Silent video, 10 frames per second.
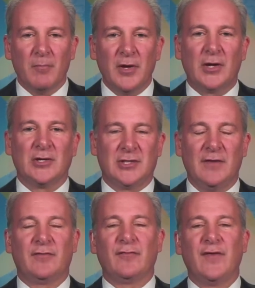Because
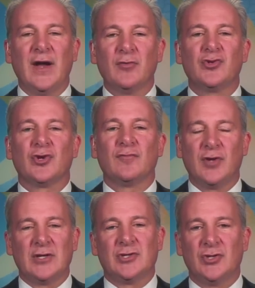if the Federal Reserve
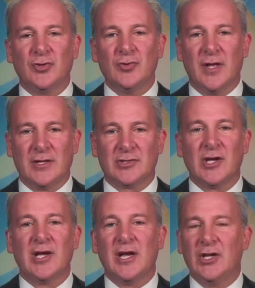doesn't do this,
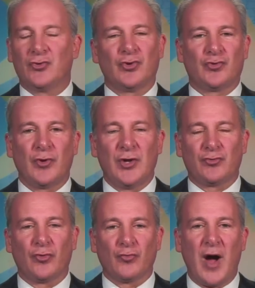interest rates
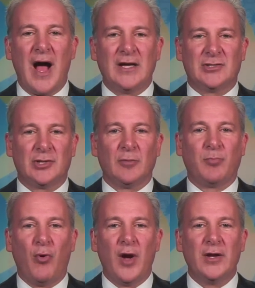will rise to the
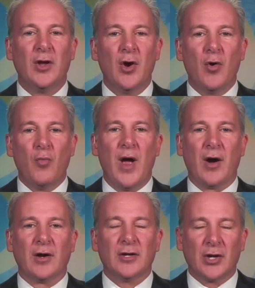point
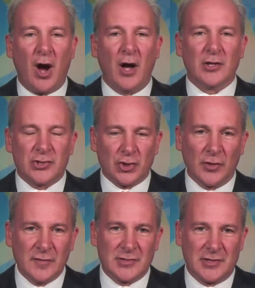where
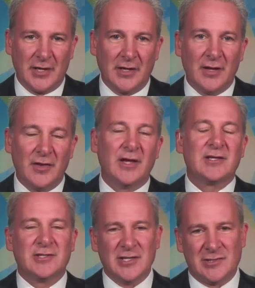servicing the
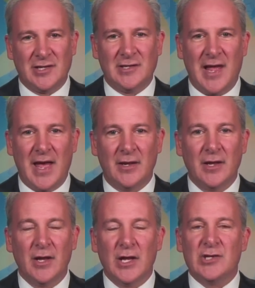existing debt
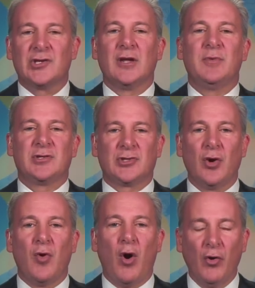is going to be
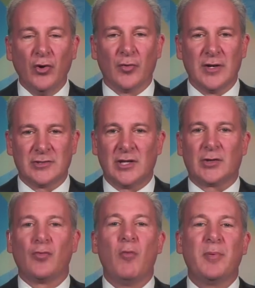so onerous that
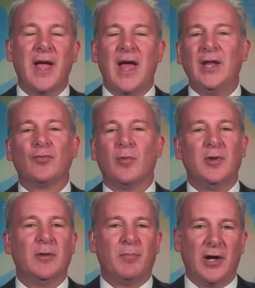there won't be any room
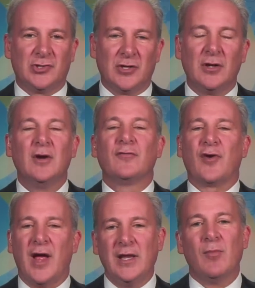in the budget for
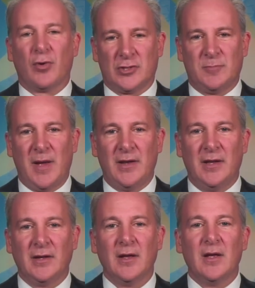any more
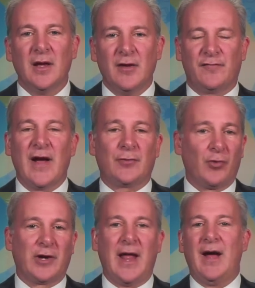spending. In fact,
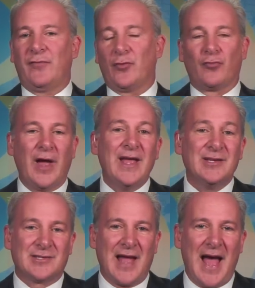we're going to have to
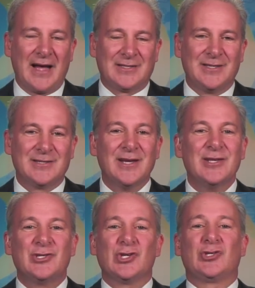raise taxes
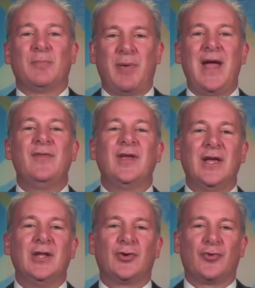just to pay the
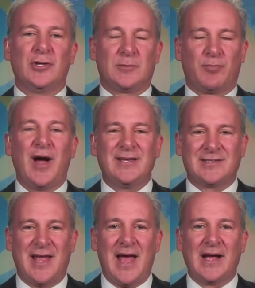increased price
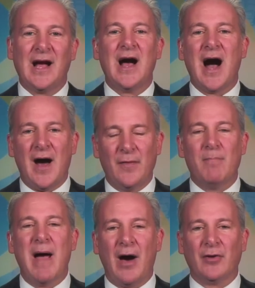tag on the
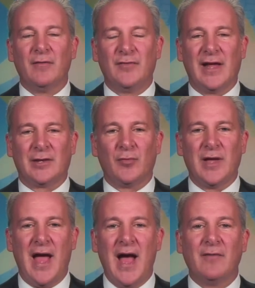mountain of debt that we
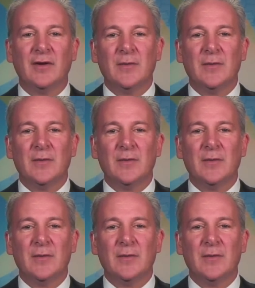have.